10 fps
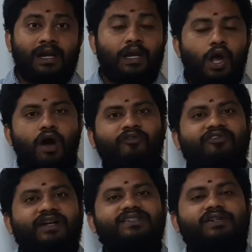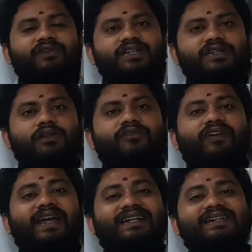Law of conservation
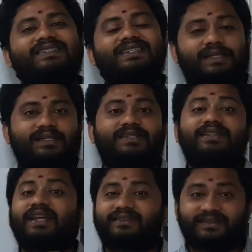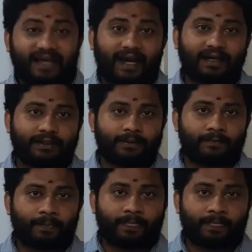of energy states that